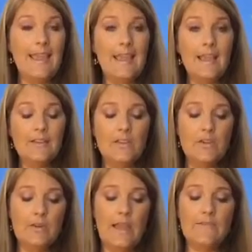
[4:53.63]
and
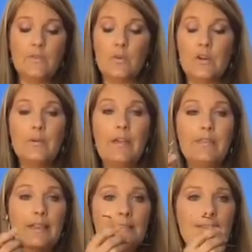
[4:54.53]
you don't have to worry
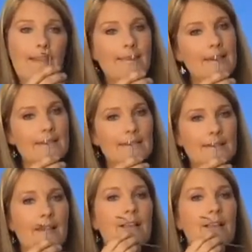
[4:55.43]
about things like this,